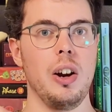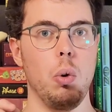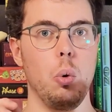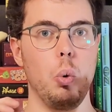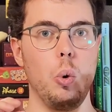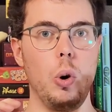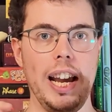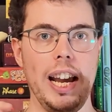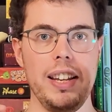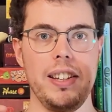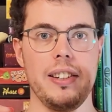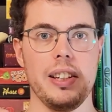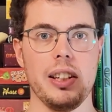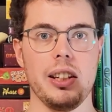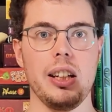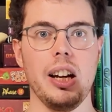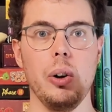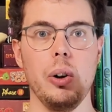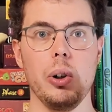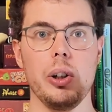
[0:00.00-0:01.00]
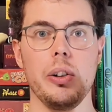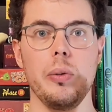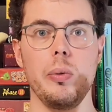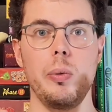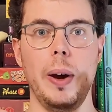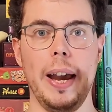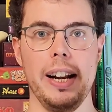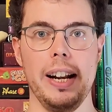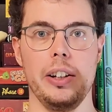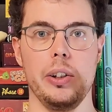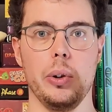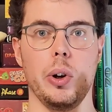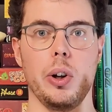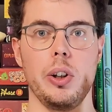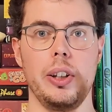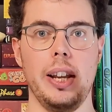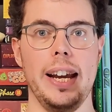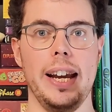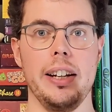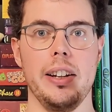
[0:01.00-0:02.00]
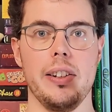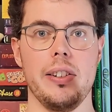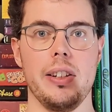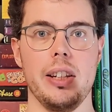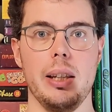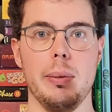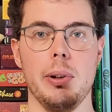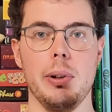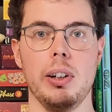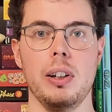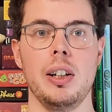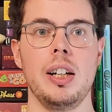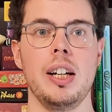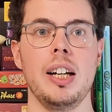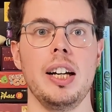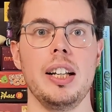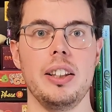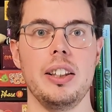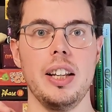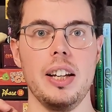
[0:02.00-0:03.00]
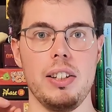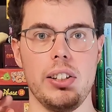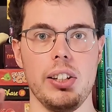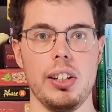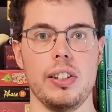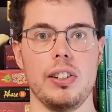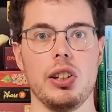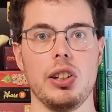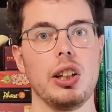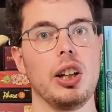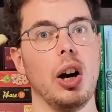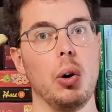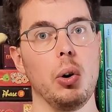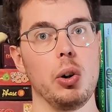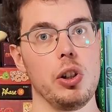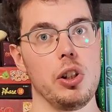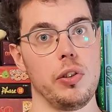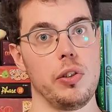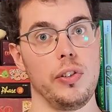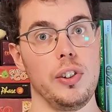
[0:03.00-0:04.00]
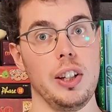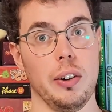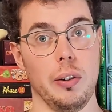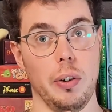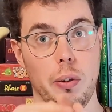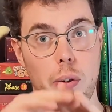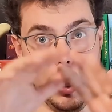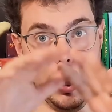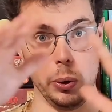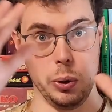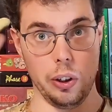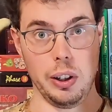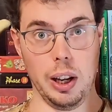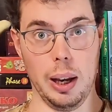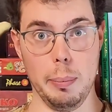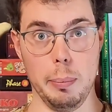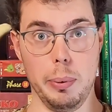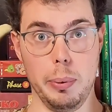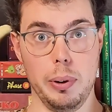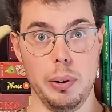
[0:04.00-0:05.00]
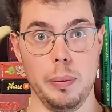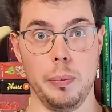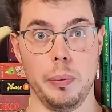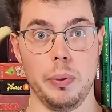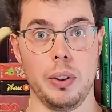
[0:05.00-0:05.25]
raised the golden veil to contain this evil. This is the golden sphere around the temple.